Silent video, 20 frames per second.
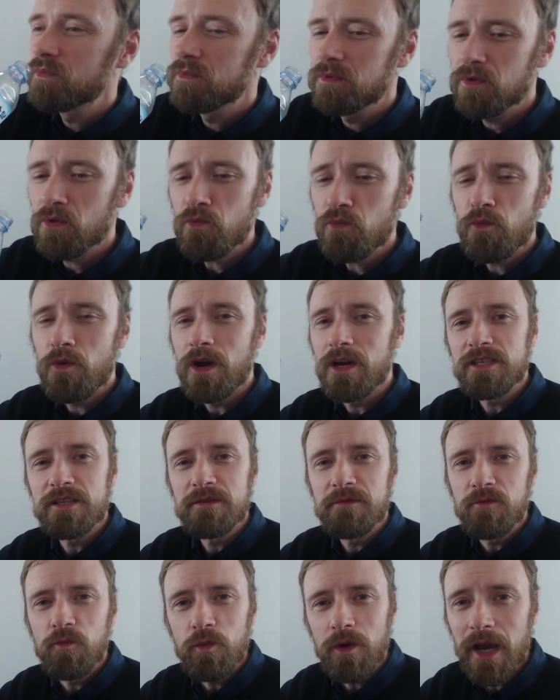Don't
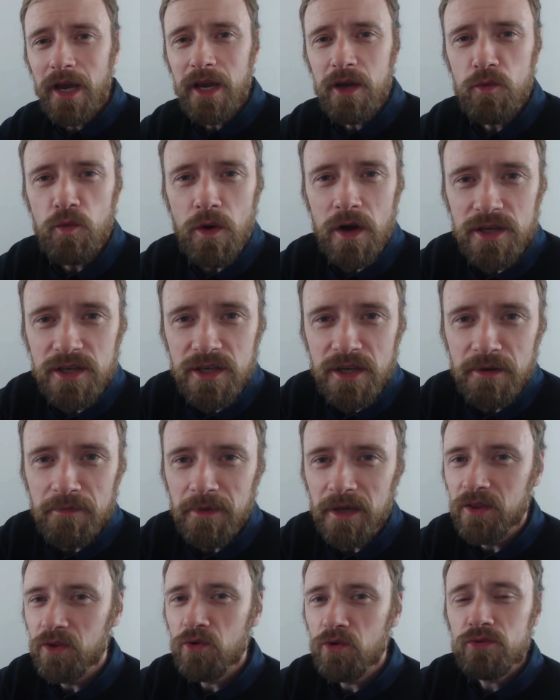watch. Why are you watching
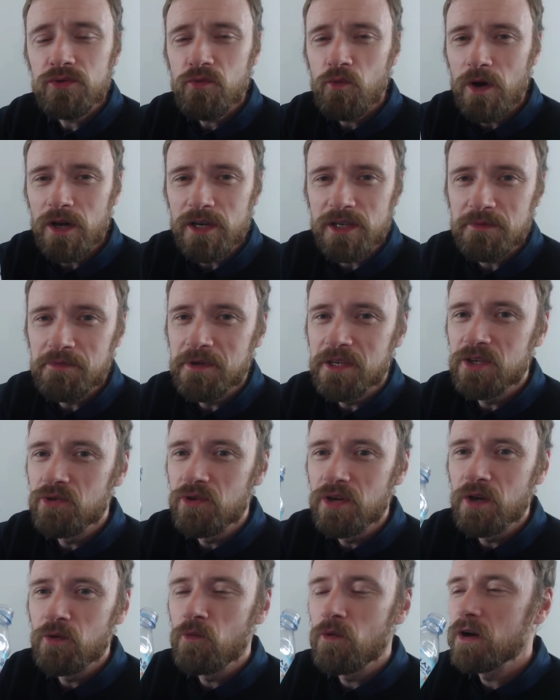me? Don't watch me
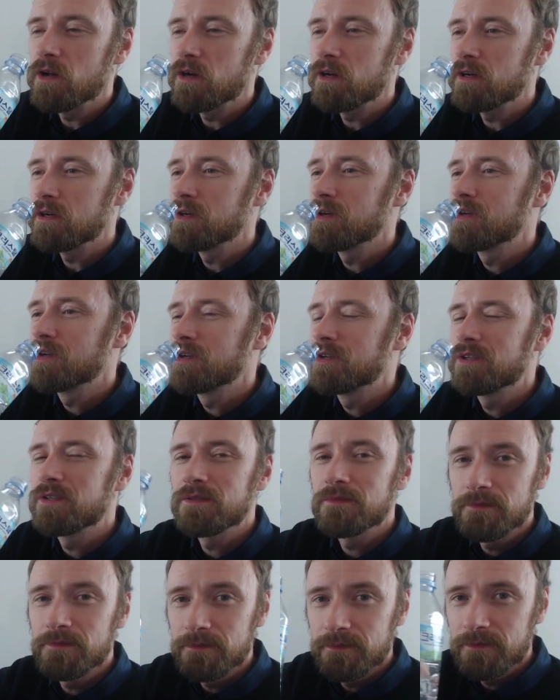drink water.
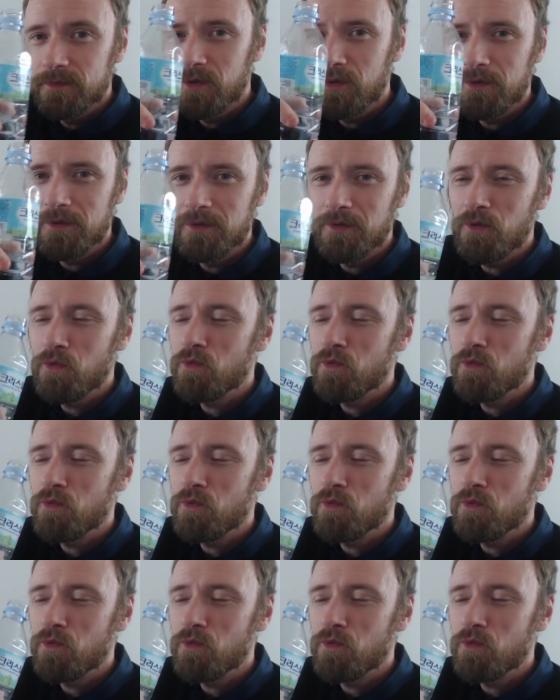Don't